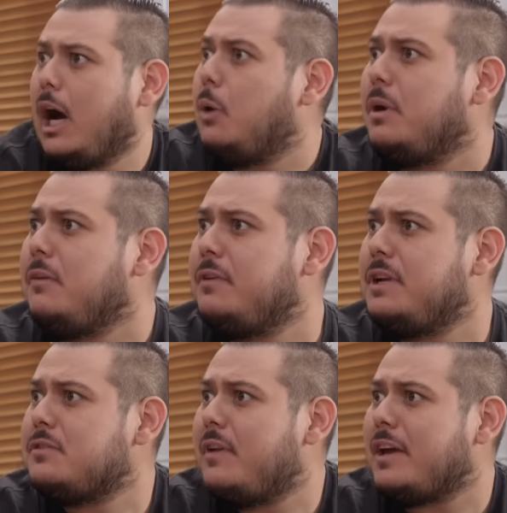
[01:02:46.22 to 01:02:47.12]
I already
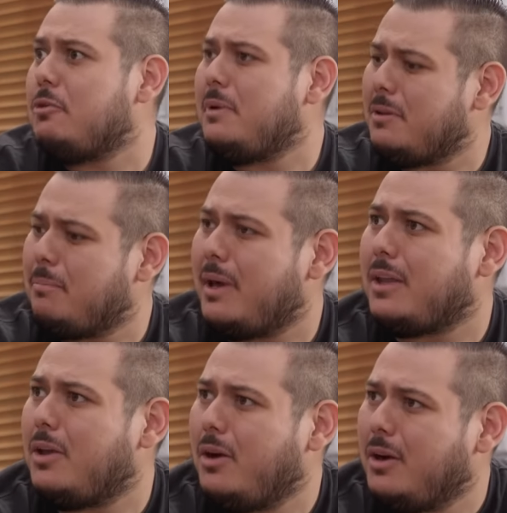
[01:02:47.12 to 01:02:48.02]
finished vacuuming the
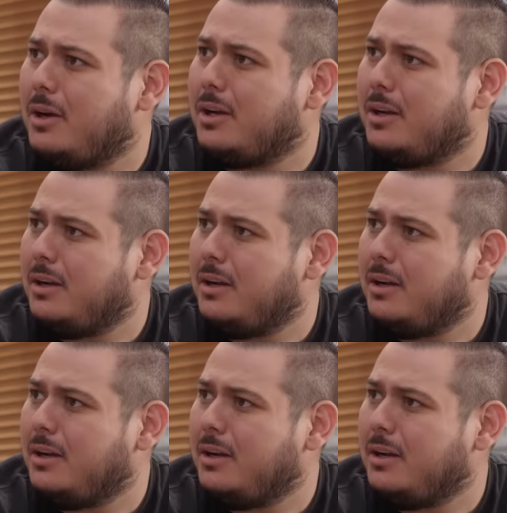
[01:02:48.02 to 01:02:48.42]
backyard.